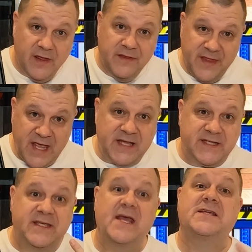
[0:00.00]

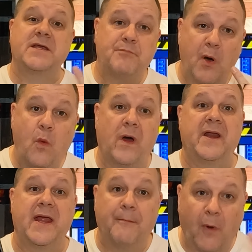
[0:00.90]
this is
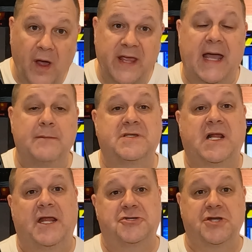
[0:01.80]
important in my games
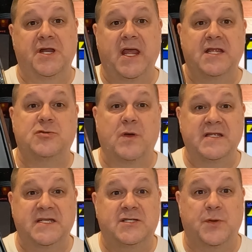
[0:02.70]
collection in
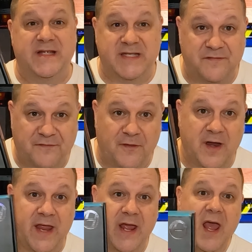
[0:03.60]

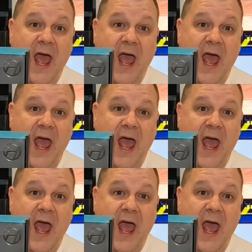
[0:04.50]
2023,